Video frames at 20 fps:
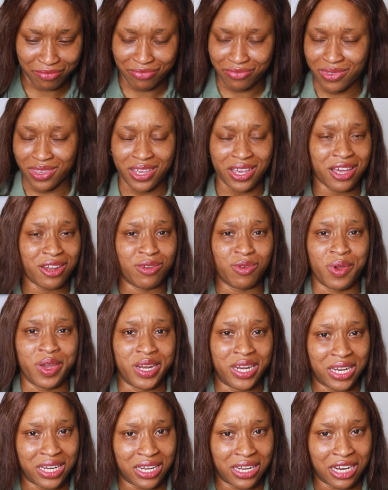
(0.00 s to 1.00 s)
They can't know
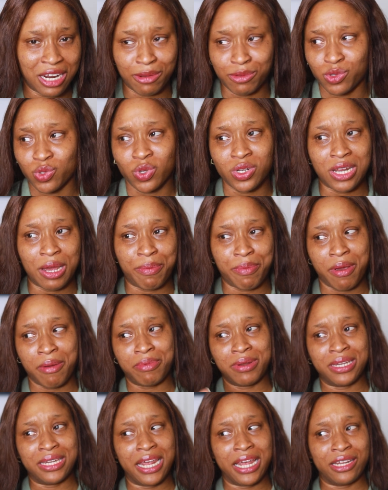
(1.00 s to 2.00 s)
anything. I'm sure they're
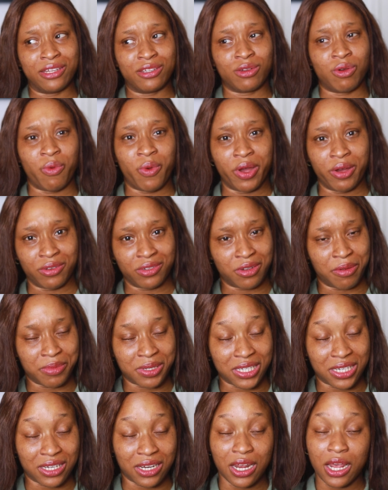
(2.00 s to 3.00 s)
probably dead somewhere or
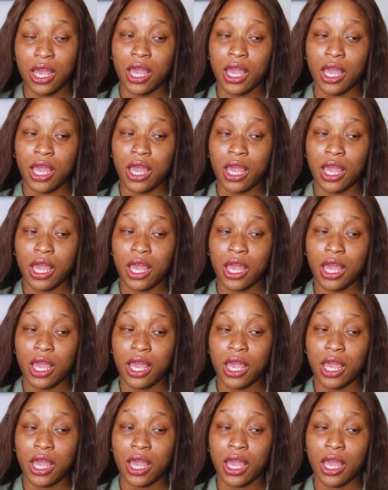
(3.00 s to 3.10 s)
something.